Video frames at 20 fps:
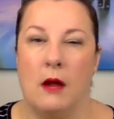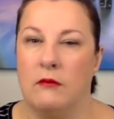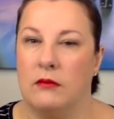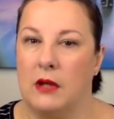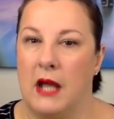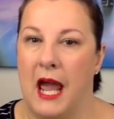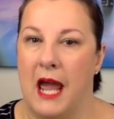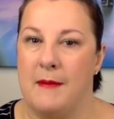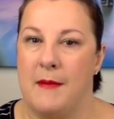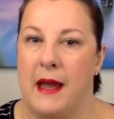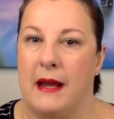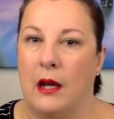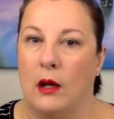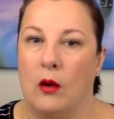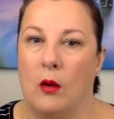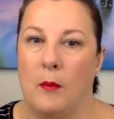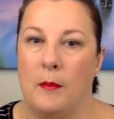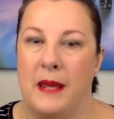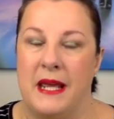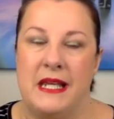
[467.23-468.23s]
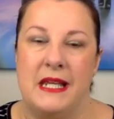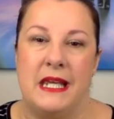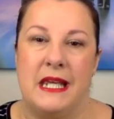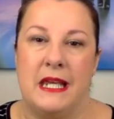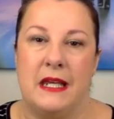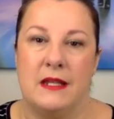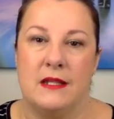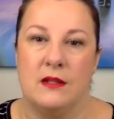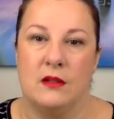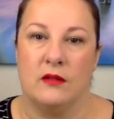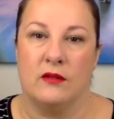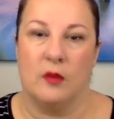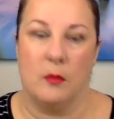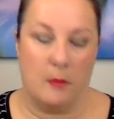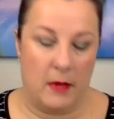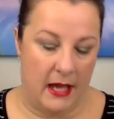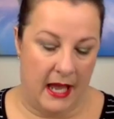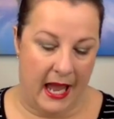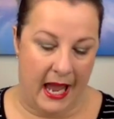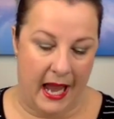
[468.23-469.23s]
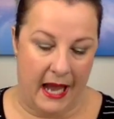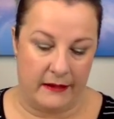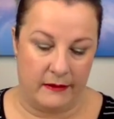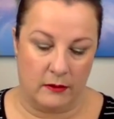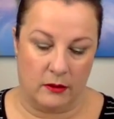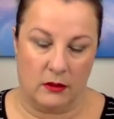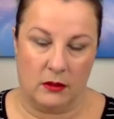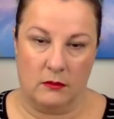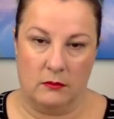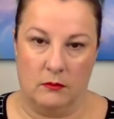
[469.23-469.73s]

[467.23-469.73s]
came out a lot pinkier sort of on my hand.